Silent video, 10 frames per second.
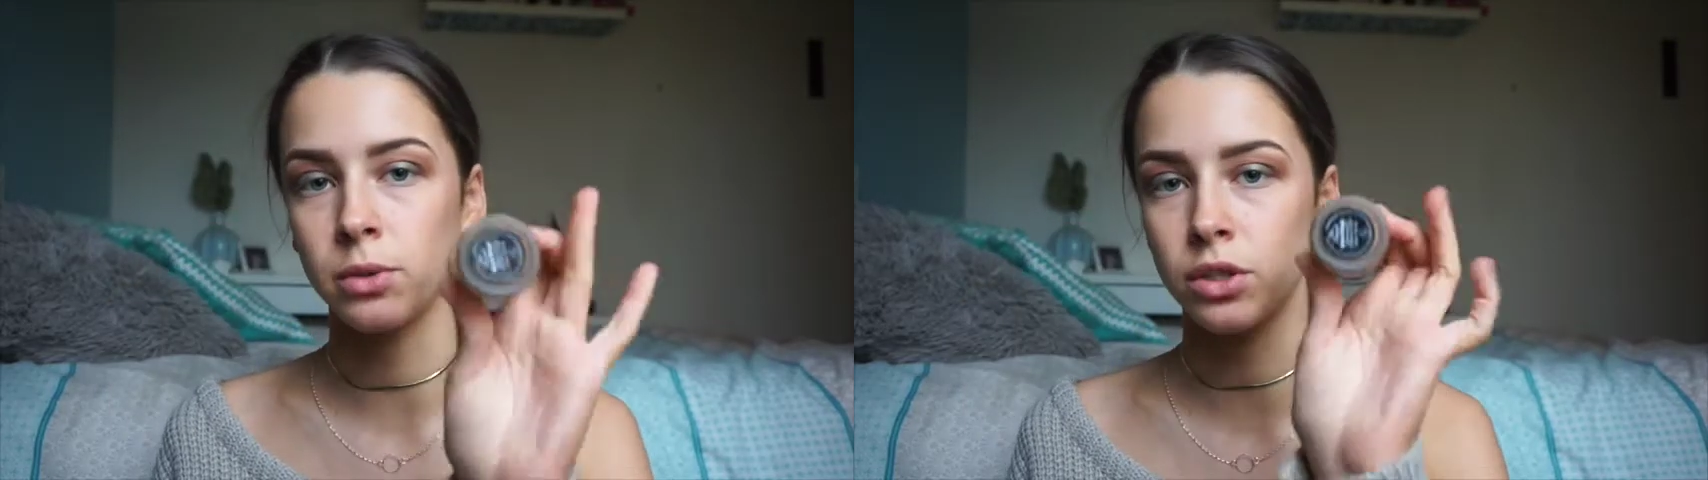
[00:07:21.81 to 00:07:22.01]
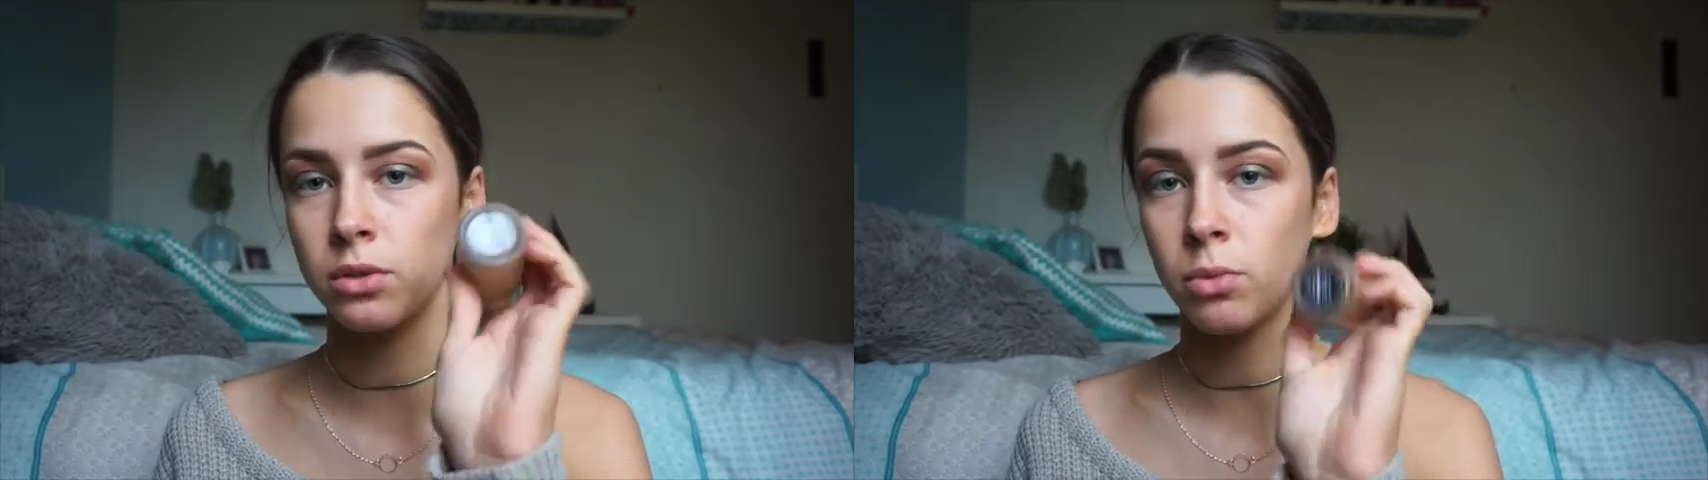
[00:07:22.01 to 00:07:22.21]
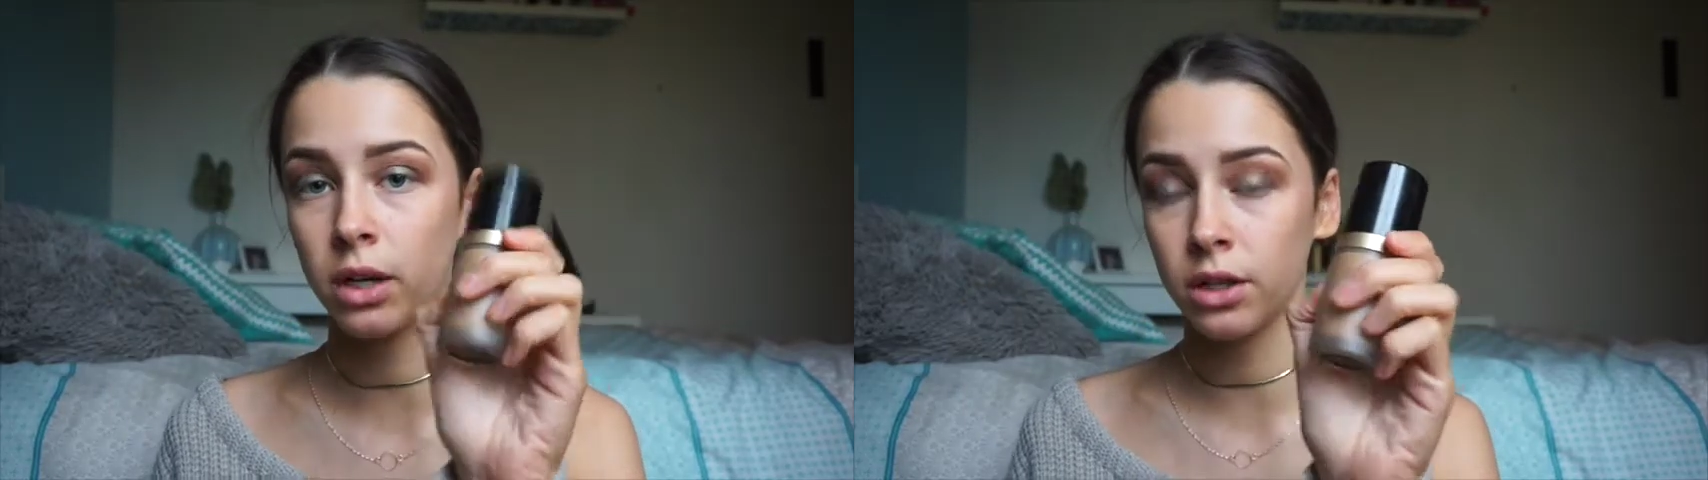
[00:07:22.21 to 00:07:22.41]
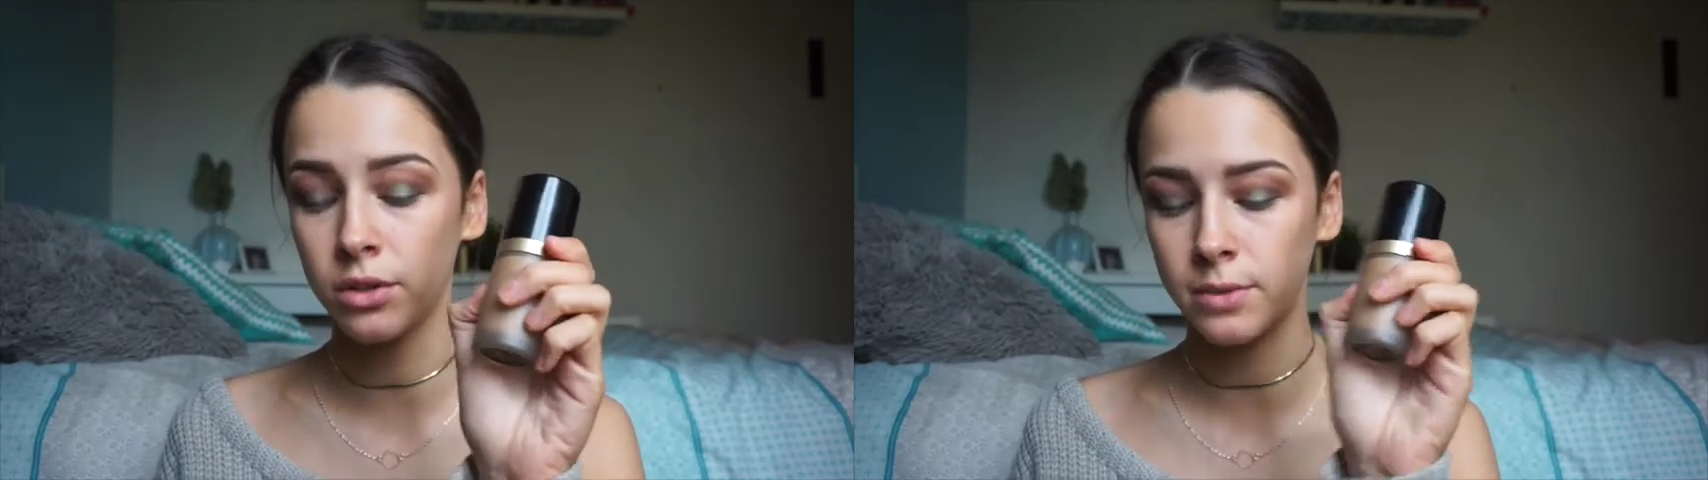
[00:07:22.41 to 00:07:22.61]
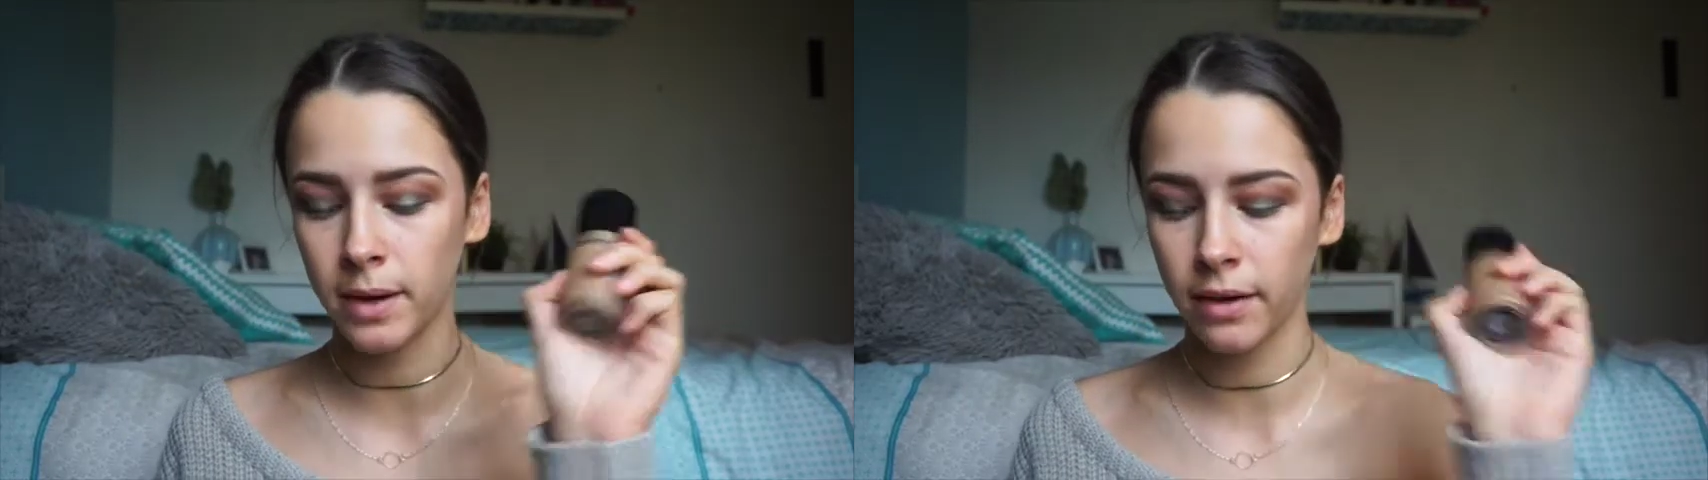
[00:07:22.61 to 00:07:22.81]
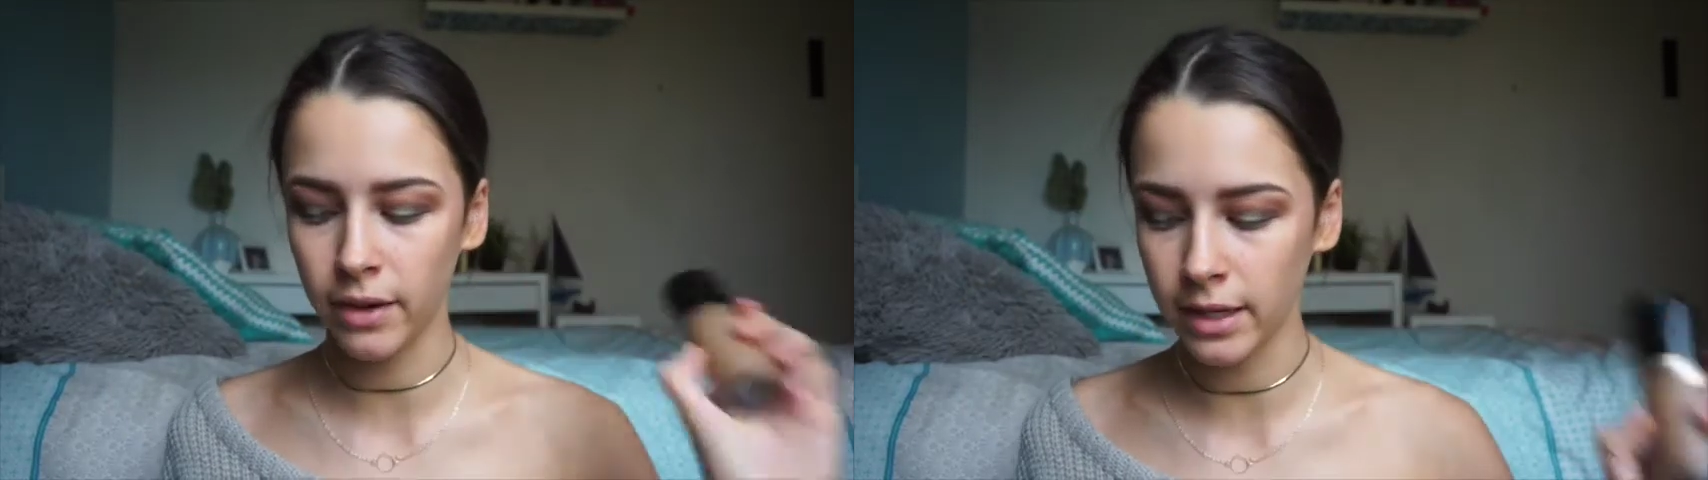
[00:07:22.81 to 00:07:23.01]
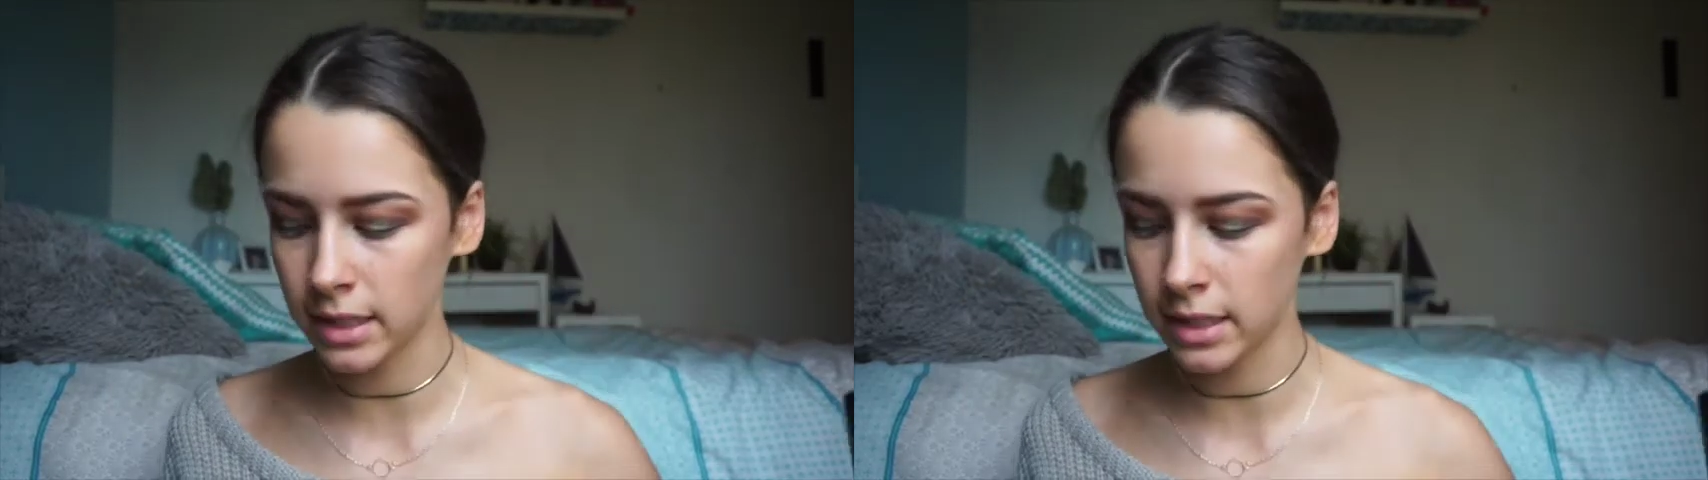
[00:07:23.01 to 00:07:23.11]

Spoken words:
which is what I use when I fake